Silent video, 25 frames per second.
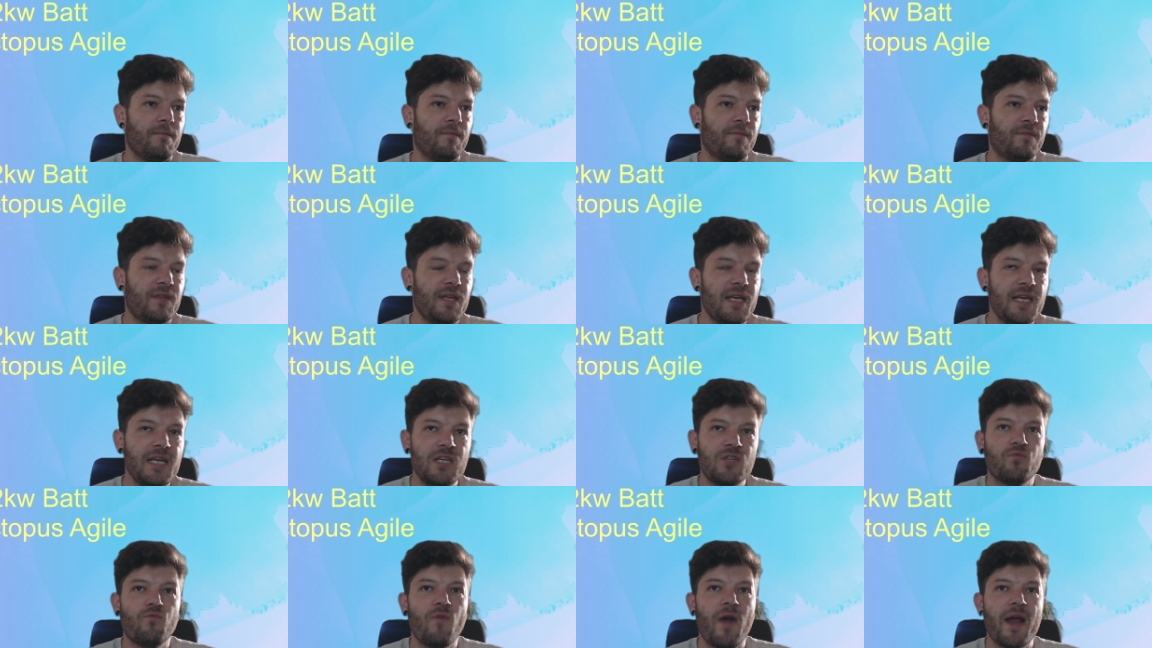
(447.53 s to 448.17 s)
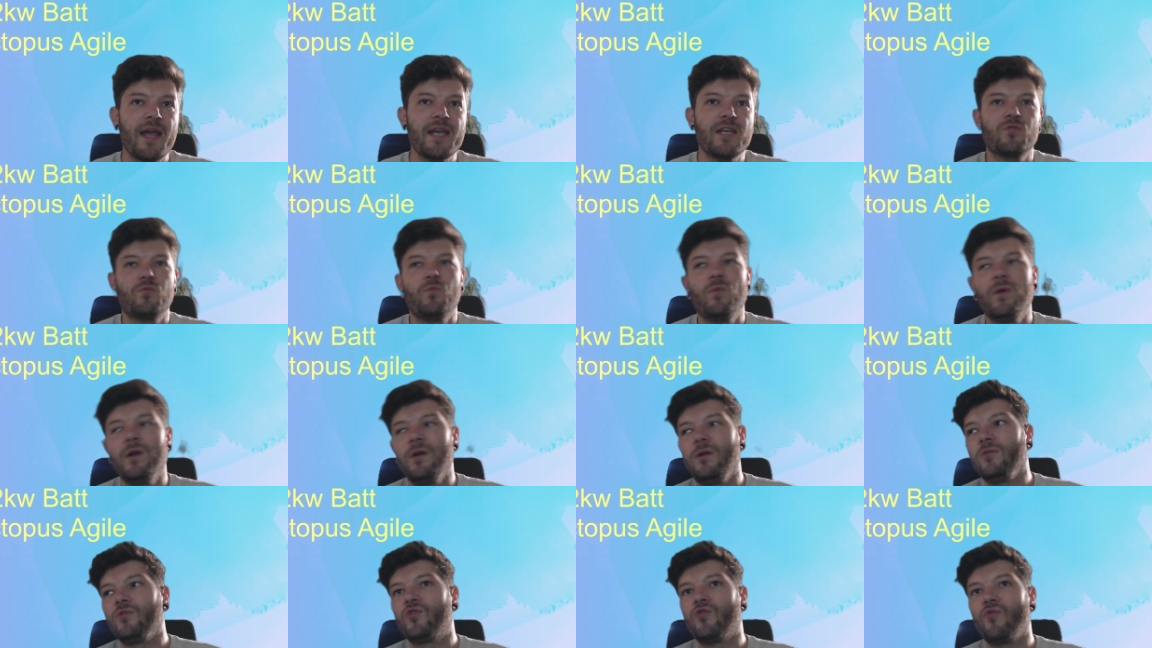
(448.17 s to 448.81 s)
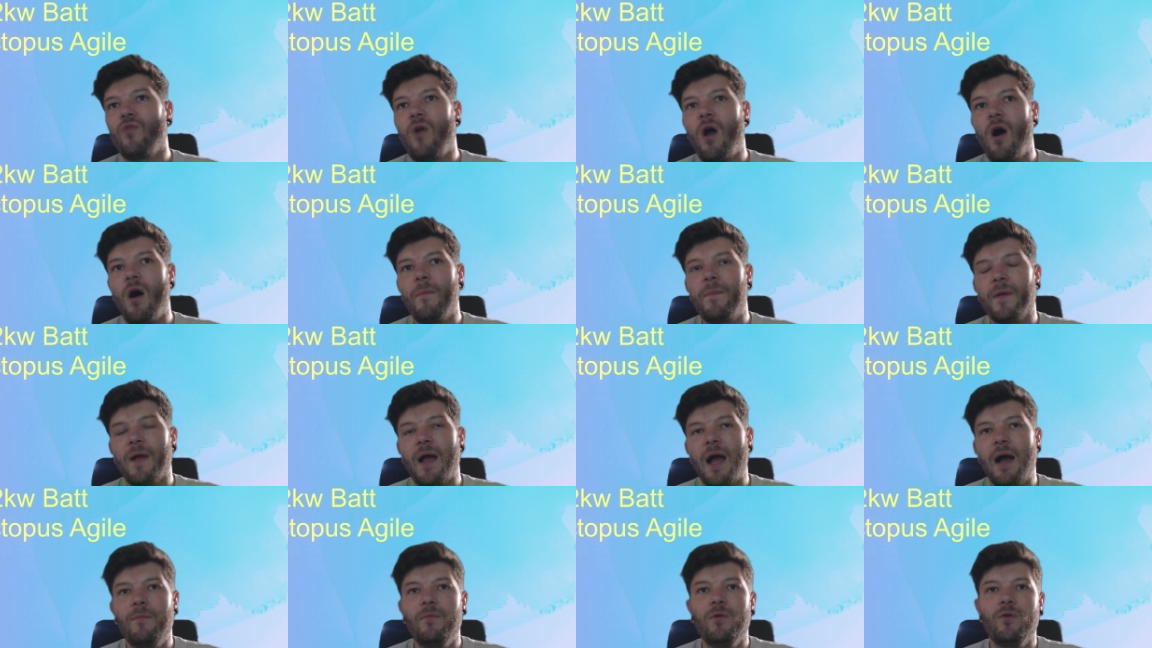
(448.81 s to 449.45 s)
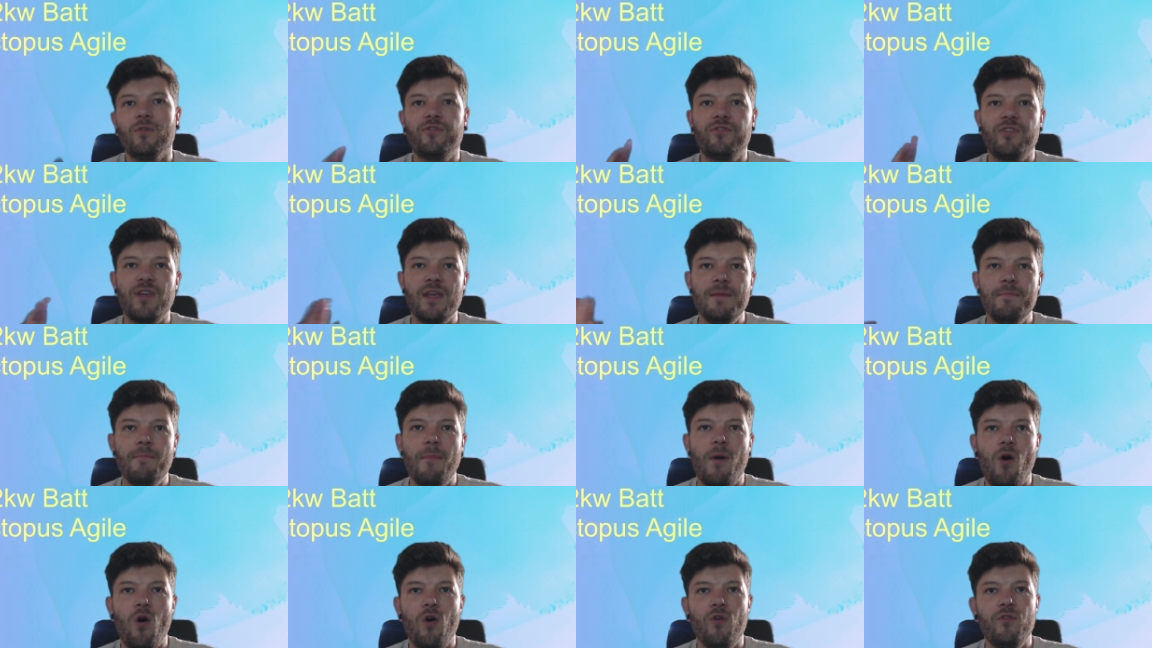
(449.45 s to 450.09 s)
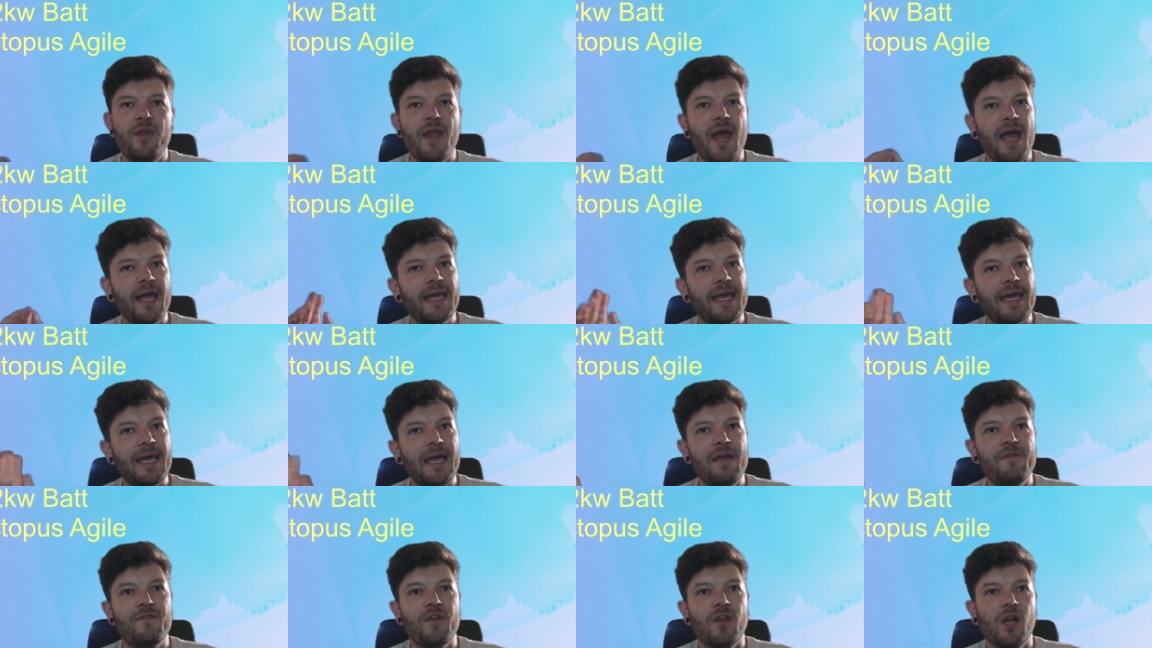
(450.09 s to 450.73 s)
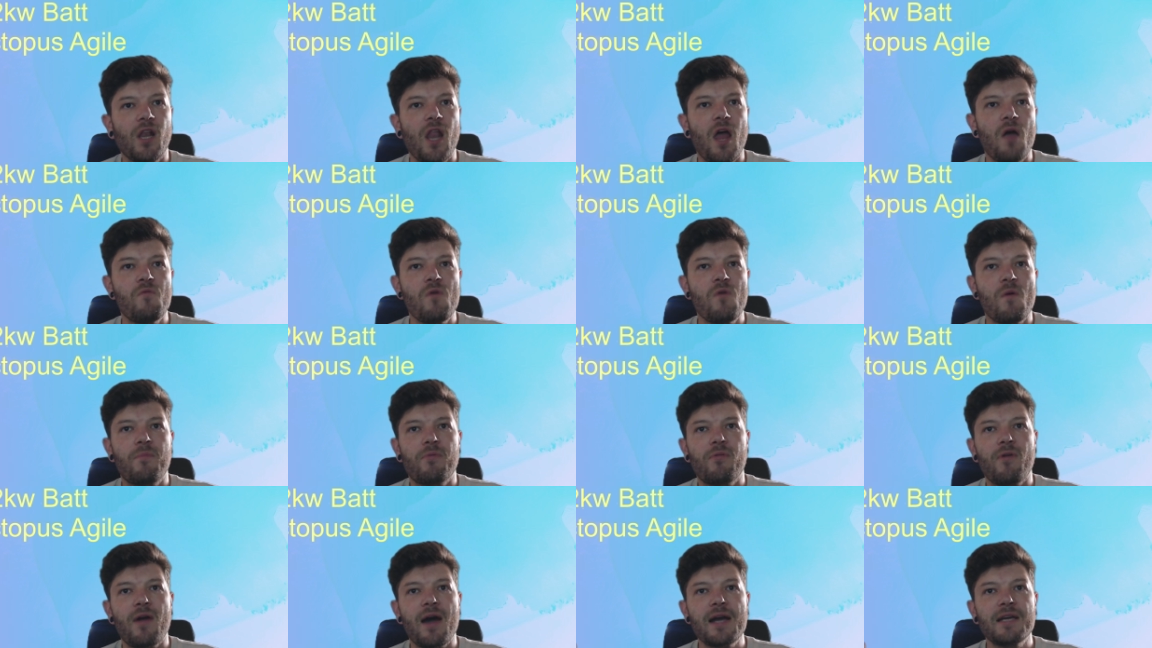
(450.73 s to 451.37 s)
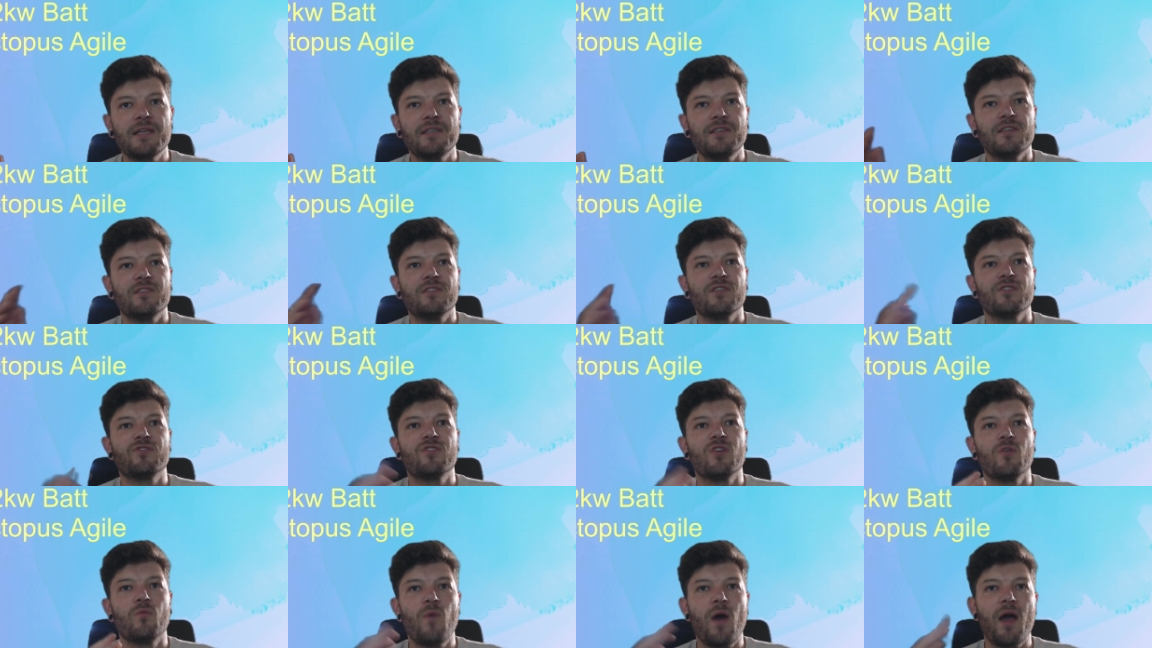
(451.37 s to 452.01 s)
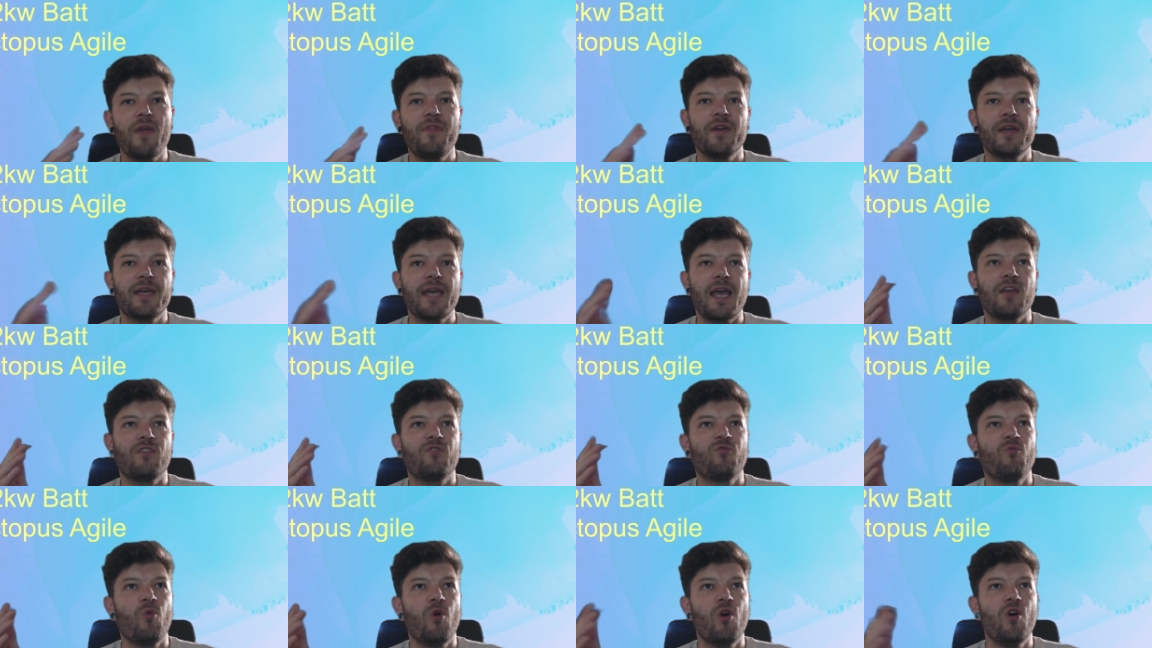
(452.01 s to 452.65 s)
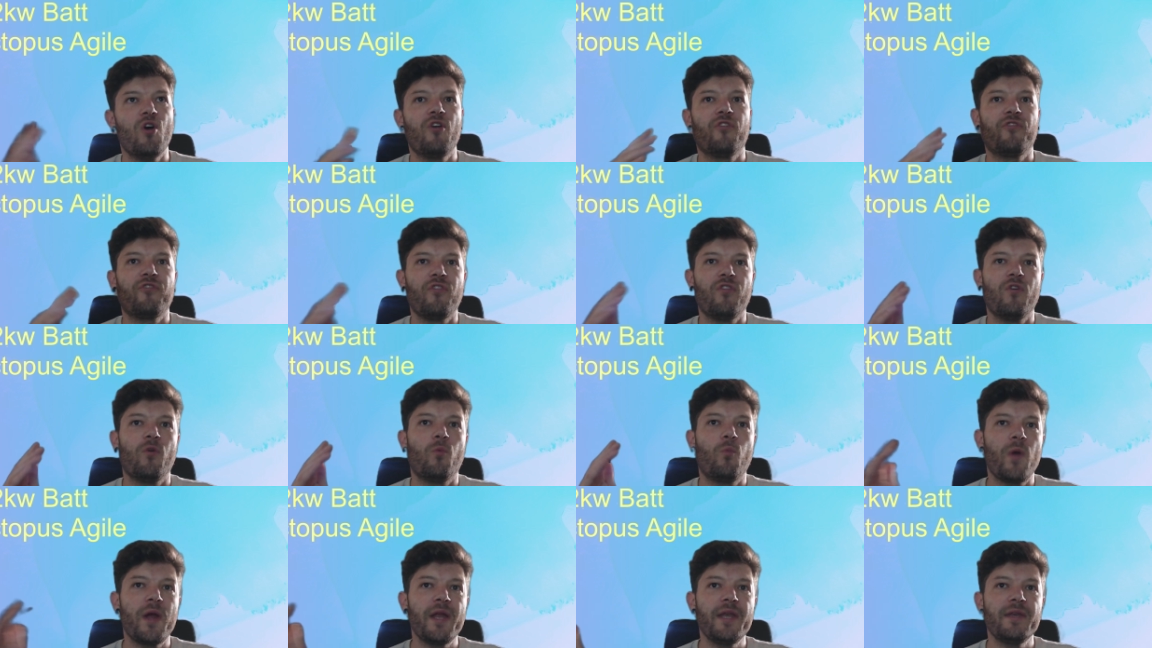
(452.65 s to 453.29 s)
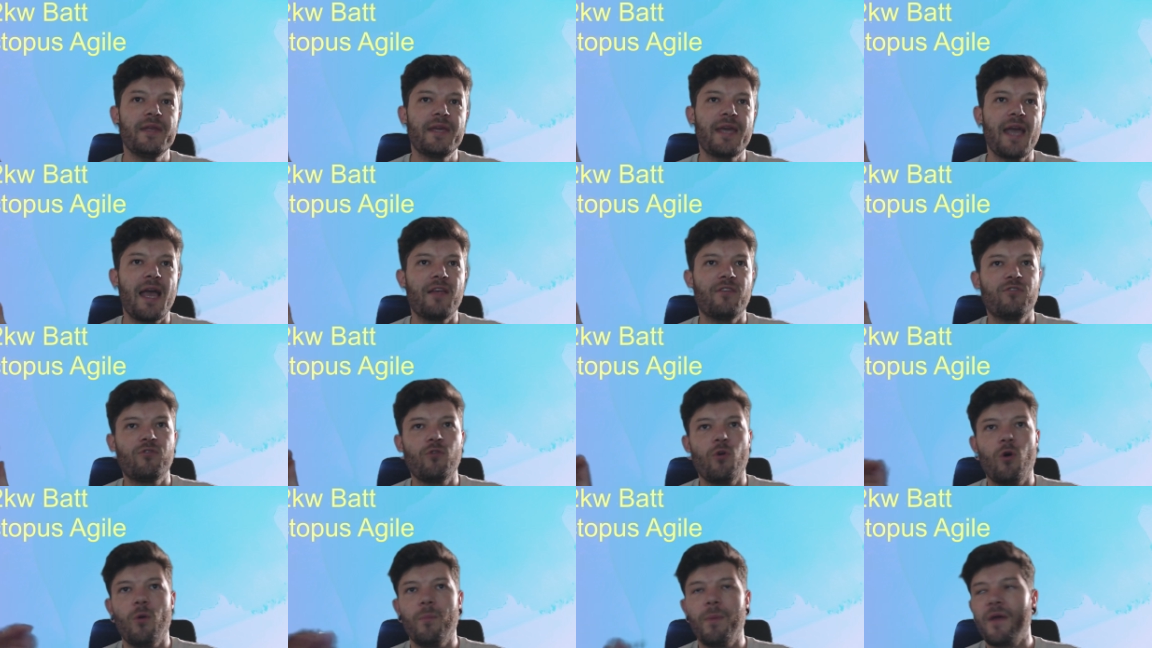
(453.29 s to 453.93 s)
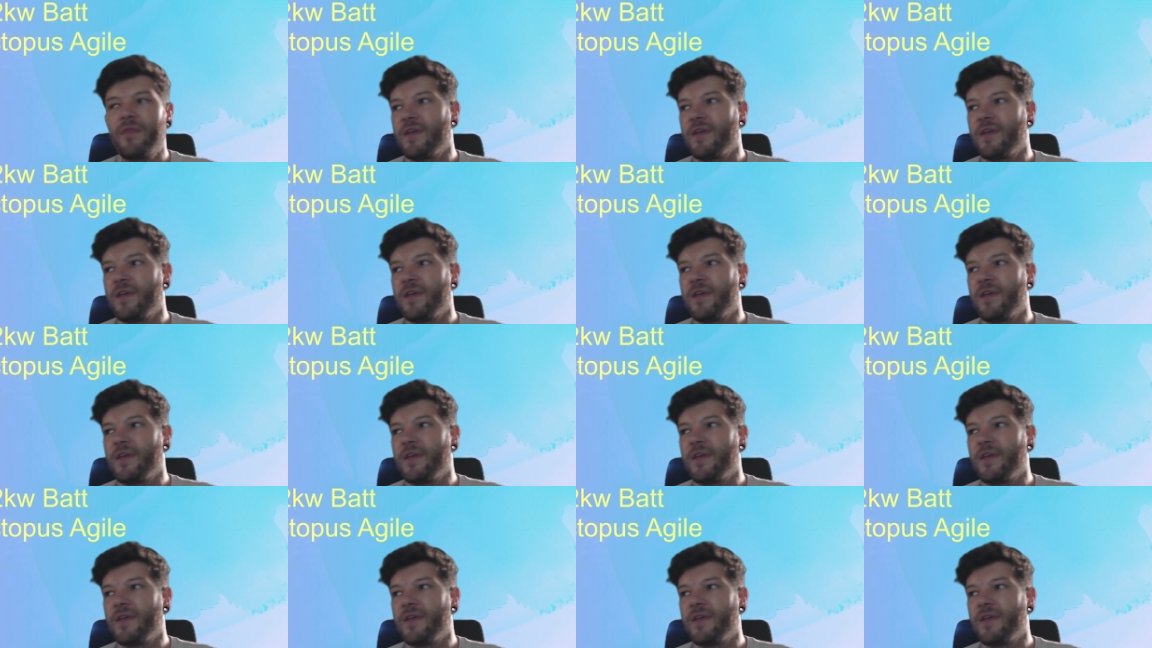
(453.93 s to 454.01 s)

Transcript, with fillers: these rates will drop and we'll see more negative and lower prices as the weather gets worse and the wind gets up.